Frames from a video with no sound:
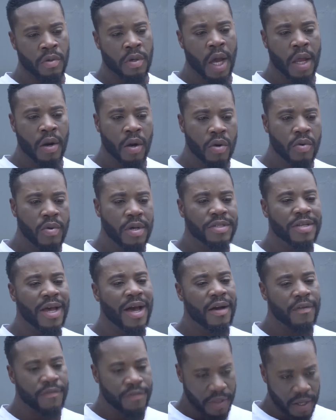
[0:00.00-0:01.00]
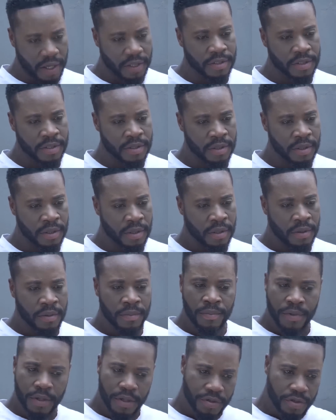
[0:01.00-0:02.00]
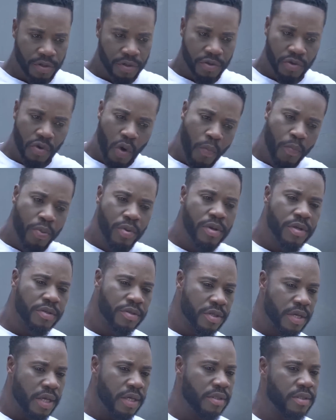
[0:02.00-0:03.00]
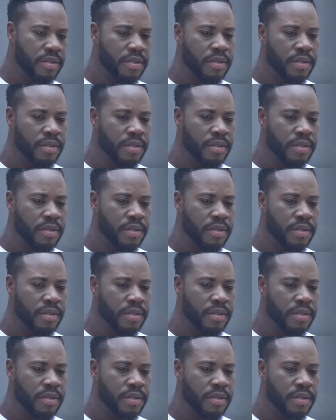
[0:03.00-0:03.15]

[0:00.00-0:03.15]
you can always have that. Please just open this gate.